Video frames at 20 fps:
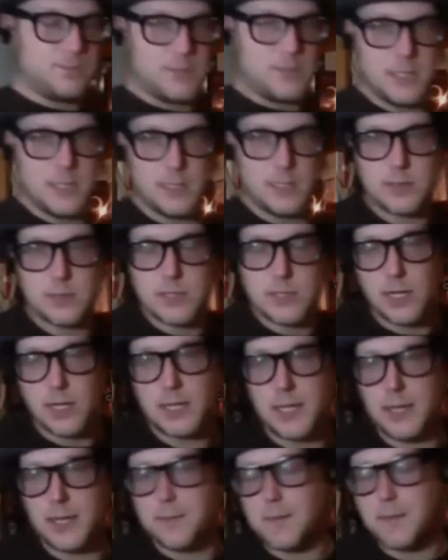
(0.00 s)
you know,
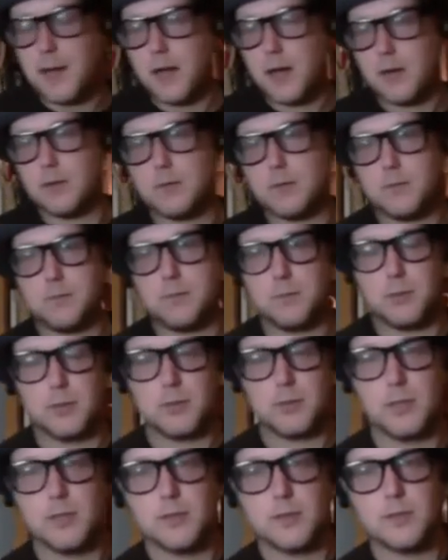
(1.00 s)
talking about
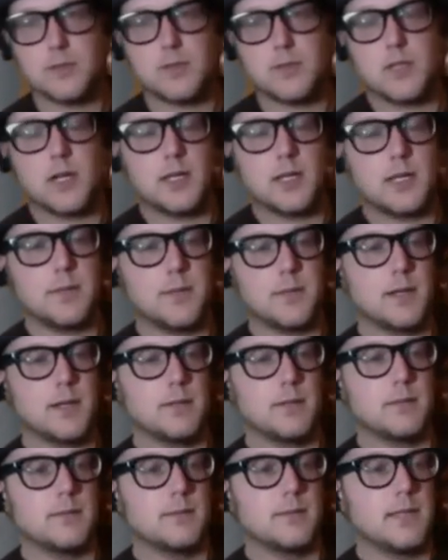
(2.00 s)
Burroughs, talking
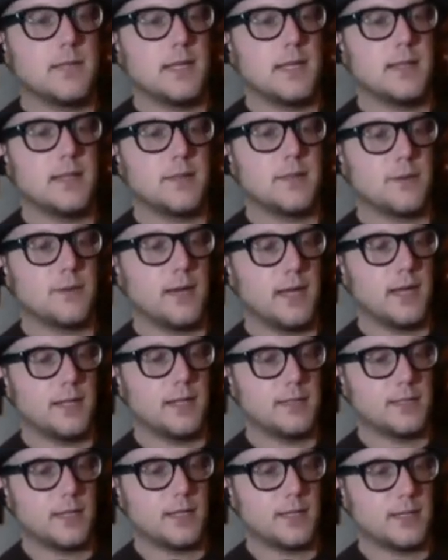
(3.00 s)
about Kenneth
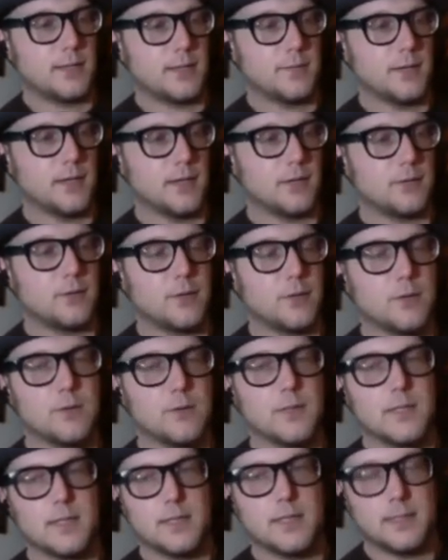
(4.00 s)
Grant, talking about
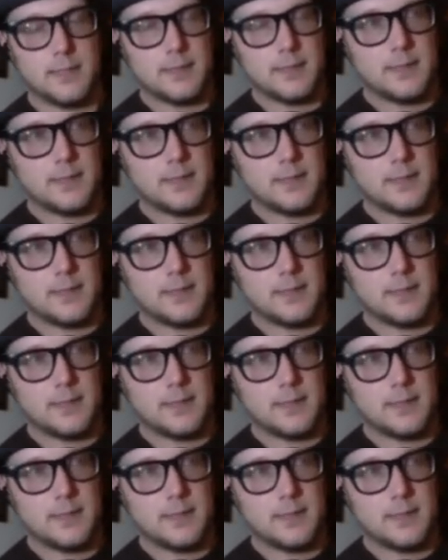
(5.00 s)
Crowley,